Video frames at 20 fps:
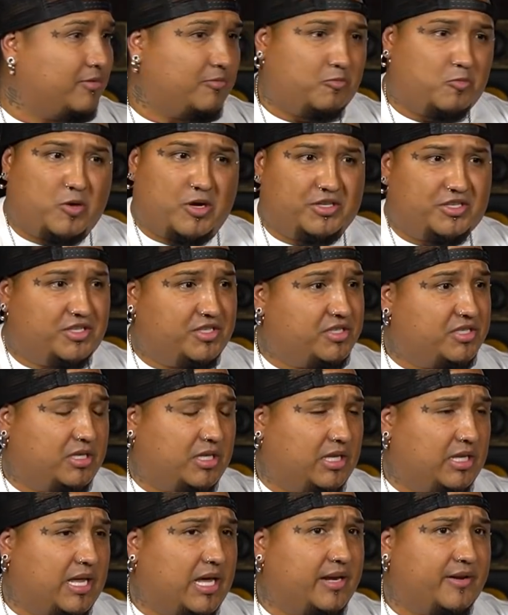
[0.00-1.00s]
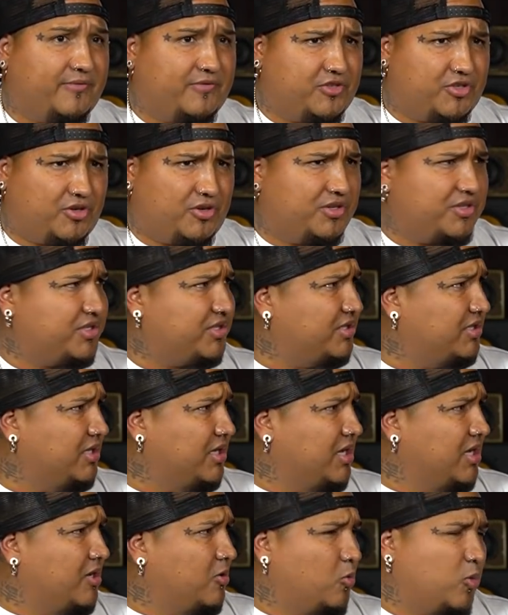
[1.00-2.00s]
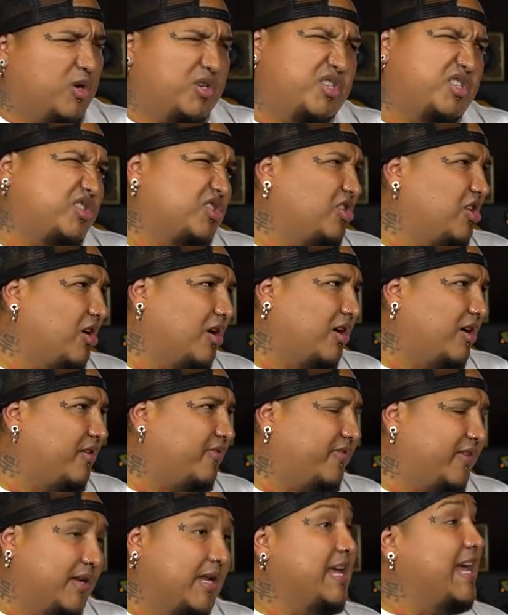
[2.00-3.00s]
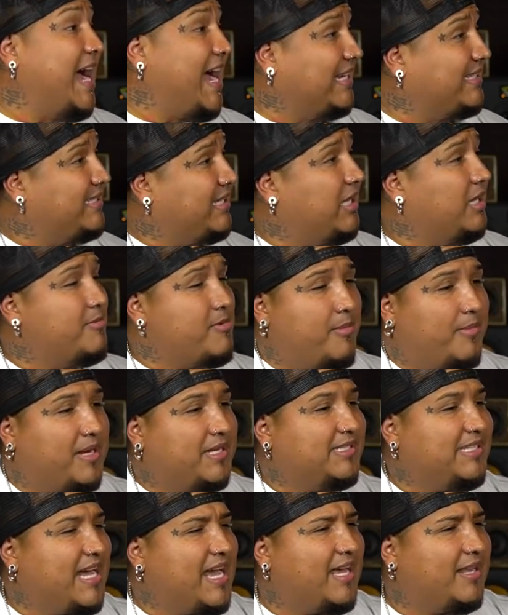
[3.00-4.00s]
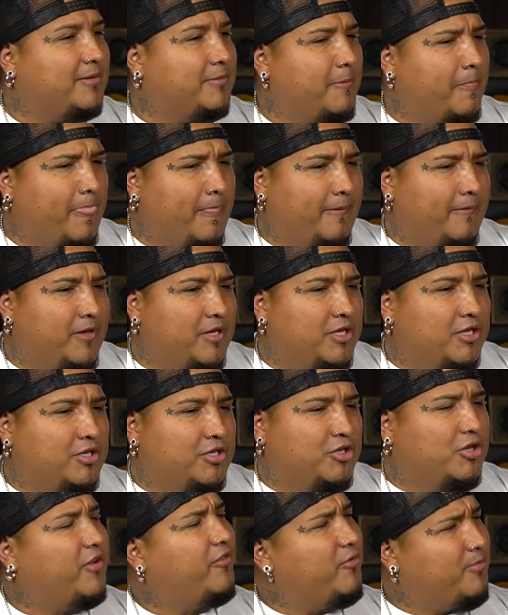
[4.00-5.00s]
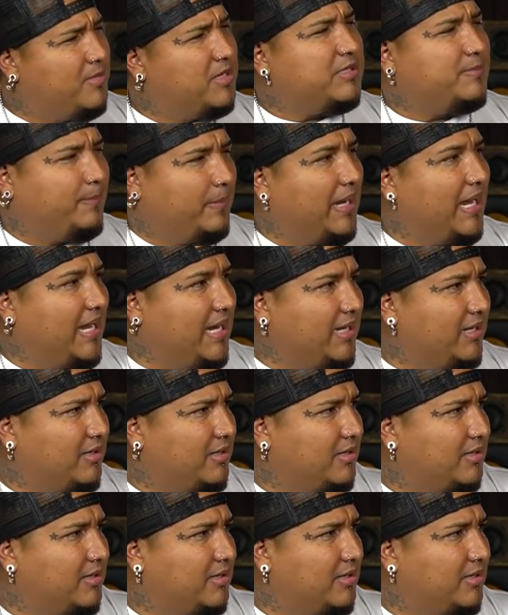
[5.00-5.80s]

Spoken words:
watches a lot of church, watches golf, and I tell him, I'm like, "Dad, do you ever miss playing?"